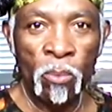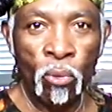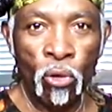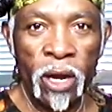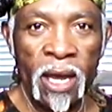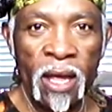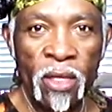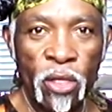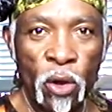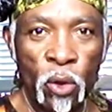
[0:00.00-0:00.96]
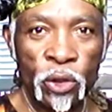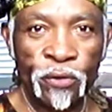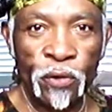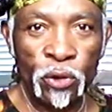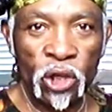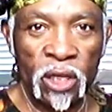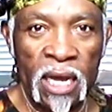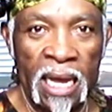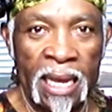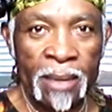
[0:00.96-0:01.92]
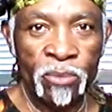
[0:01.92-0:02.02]
Bring those future
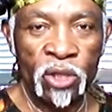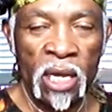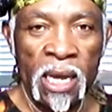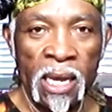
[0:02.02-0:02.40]
times